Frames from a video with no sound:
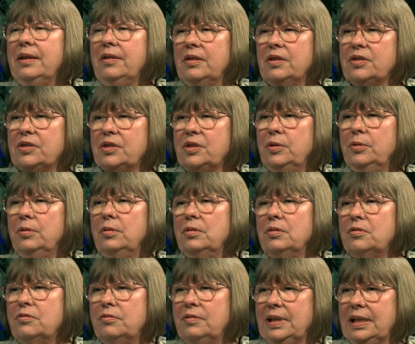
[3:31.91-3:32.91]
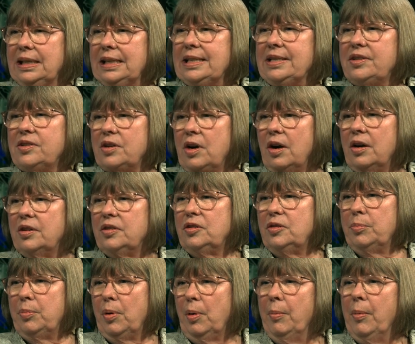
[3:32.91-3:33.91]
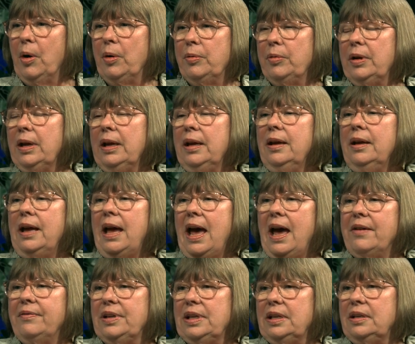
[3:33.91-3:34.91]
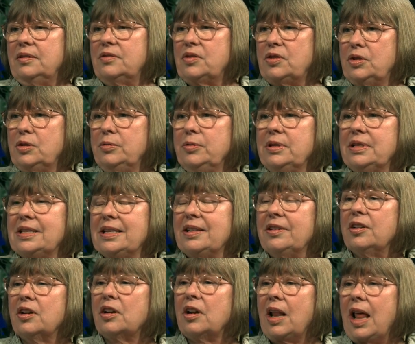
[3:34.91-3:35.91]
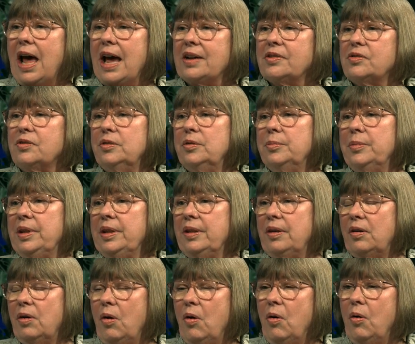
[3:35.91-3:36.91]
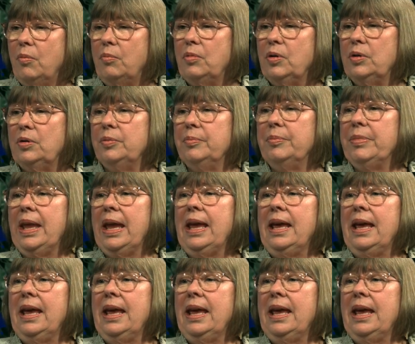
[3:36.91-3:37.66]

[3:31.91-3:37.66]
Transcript: the schools really started to promote having students in their classroom, in their homeroom.